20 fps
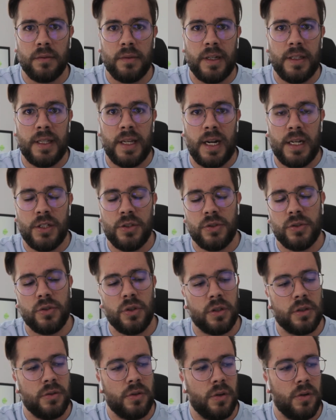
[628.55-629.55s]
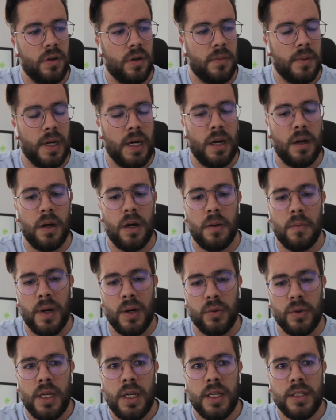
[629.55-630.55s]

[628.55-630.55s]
right, that I just talked to you about.